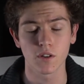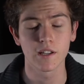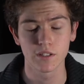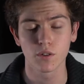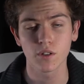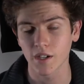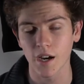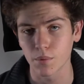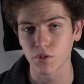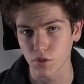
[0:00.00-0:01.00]
it took a
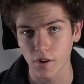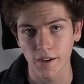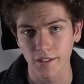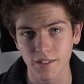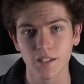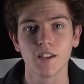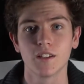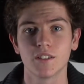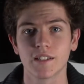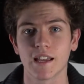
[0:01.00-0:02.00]
couple tries
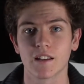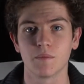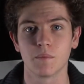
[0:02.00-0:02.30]
to get it,